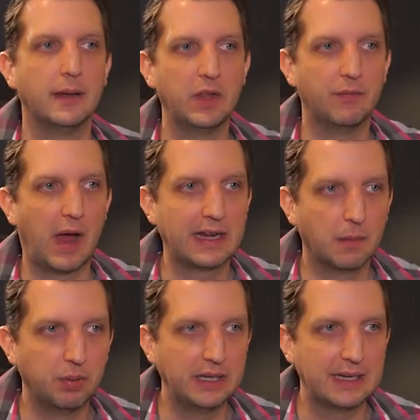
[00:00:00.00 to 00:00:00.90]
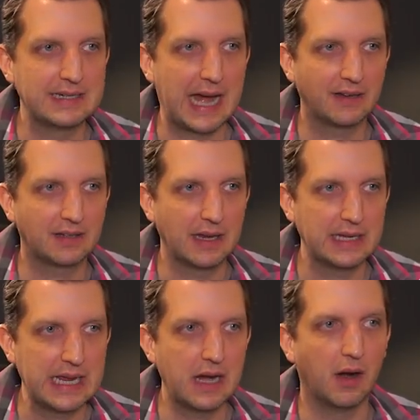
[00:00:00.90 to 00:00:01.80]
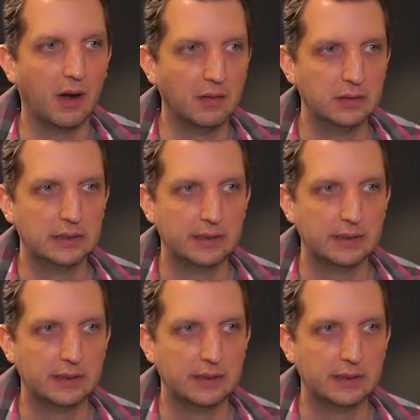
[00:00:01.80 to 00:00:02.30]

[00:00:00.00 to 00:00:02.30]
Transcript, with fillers: if I complete a task in here,